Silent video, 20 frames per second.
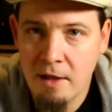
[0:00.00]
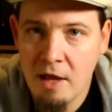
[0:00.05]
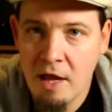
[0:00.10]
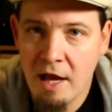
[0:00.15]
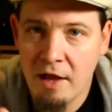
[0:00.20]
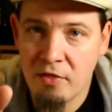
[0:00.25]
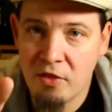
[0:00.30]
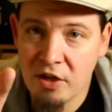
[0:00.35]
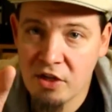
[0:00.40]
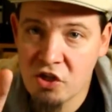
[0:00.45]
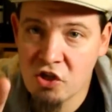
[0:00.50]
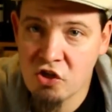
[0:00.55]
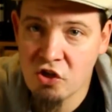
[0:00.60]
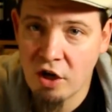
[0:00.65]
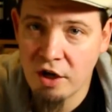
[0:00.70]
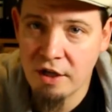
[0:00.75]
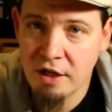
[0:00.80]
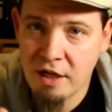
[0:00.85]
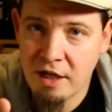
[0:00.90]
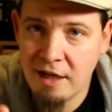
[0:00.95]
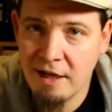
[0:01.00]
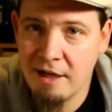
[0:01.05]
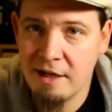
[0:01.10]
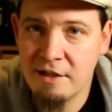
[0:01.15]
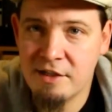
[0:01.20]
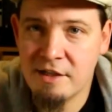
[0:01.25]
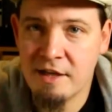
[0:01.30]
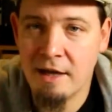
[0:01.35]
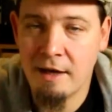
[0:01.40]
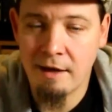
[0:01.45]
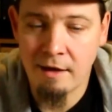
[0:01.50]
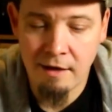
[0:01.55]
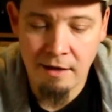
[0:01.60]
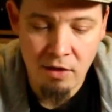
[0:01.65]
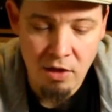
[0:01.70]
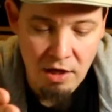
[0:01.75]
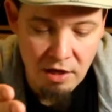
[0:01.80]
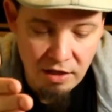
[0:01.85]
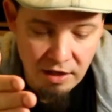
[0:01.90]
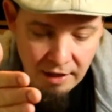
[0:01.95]
And that study clearly stated
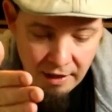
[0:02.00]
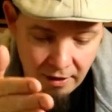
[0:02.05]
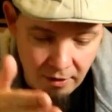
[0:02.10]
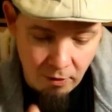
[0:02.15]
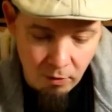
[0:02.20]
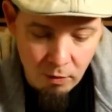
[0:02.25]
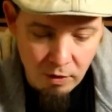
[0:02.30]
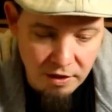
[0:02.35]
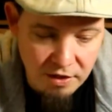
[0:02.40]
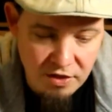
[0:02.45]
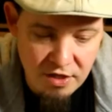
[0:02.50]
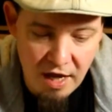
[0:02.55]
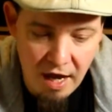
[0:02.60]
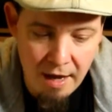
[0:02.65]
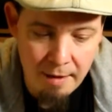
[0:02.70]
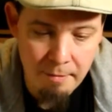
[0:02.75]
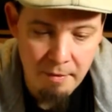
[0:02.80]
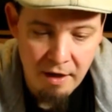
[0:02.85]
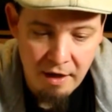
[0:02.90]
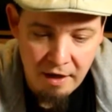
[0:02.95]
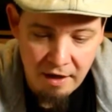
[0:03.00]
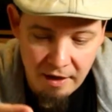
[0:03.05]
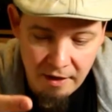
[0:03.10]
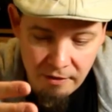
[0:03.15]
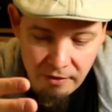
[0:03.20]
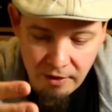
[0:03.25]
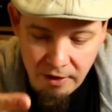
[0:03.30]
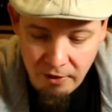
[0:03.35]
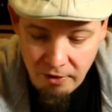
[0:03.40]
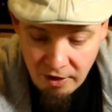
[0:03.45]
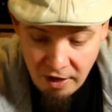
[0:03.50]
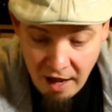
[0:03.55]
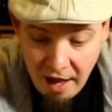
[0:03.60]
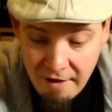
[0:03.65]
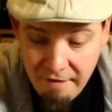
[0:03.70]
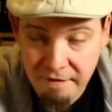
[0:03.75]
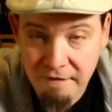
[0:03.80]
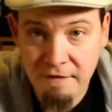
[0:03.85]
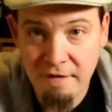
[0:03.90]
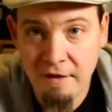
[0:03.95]
that the only time in their
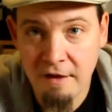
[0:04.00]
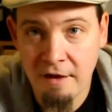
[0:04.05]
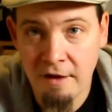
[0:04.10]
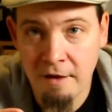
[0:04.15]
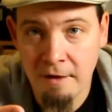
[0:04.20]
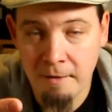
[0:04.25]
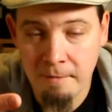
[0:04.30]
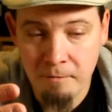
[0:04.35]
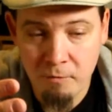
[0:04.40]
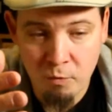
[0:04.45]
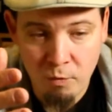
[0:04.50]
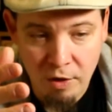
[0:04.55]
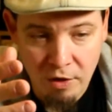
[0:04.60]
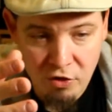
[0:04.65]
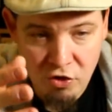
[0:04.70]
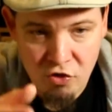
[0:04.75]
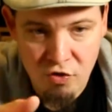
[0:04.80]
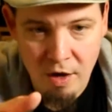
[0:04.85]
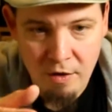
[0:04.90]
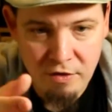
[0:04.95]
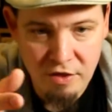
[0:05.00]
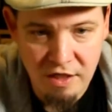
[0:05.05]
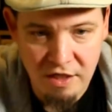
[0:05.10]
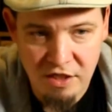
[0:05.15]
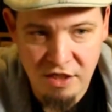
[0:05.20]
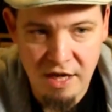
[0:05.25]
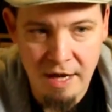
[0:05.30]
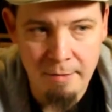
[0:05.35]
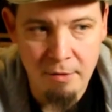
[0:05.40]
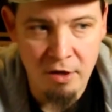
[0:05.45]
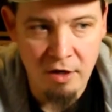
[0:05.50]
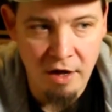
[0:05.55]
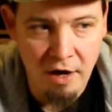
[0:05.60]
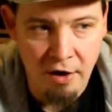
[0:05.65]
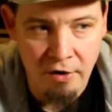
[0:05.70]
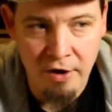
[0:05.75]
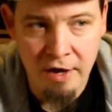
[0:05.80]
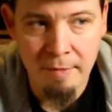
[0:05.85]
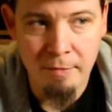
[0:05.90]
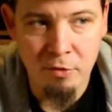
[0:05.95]
life where trout and salmon are
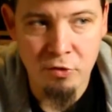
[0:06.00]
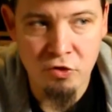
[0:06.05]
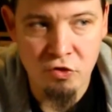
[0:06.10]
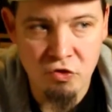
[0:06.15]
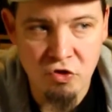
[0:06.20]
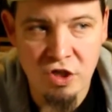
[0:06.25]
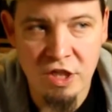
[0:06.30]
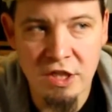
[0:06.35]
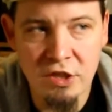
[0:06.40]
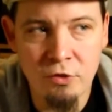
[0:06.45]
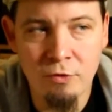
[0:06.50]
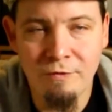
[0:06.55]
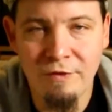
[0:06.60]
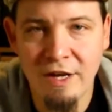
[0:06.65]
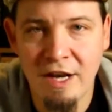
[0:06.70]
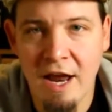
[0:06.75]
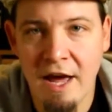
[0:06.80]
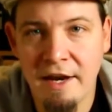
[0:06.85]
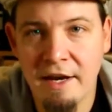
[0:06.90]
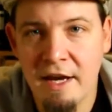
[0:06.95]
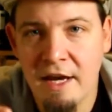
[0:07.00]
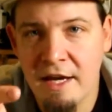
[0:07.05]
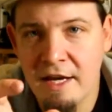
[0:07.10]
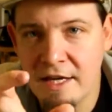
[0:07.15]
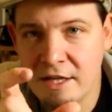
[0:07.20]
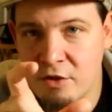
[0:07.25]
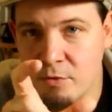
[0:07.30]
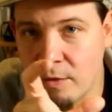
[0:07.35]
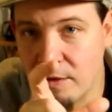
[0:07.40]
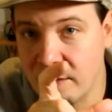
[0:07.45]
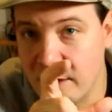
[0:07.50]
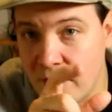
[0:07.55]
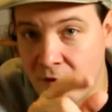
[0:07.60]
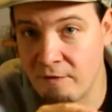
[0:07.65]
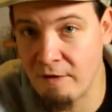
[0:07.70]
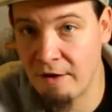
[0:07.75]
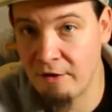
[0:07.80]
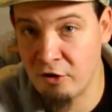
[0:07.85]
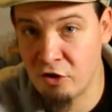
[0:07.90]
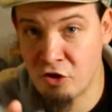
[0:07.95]
able to see UV light is when they're
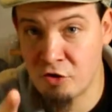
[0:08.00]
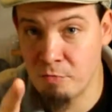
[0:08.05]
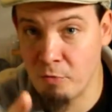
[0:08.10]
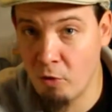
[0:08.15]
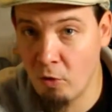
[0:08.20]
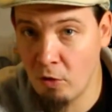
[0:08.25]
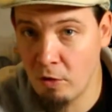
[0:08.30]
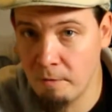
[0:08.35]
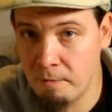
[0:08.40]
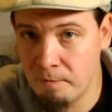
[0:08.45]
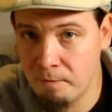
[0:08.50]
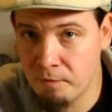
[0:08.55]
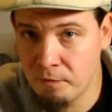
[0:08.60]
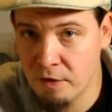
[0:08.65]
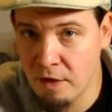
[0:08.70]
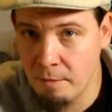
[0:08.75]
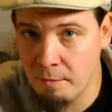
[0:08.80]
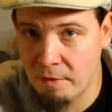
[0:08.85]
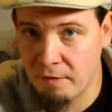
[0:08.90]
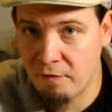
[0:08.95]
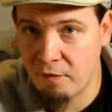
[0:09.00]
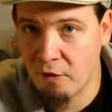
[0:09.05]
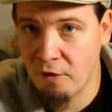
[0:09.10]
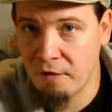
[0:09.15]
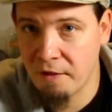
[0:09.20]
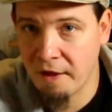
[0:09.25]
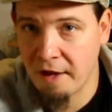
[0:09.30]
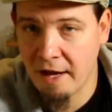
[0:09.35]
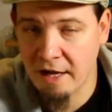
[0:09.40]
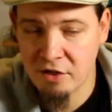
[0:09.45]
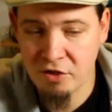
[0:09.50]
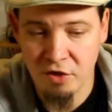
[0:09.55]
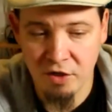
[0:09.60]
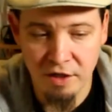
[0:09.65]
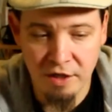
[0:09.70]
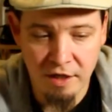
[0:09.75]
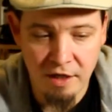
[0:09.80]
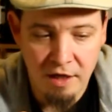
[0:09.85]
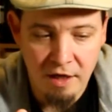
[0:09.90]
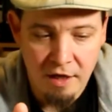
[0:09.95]
very small, before they
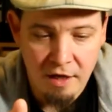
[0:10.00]
actually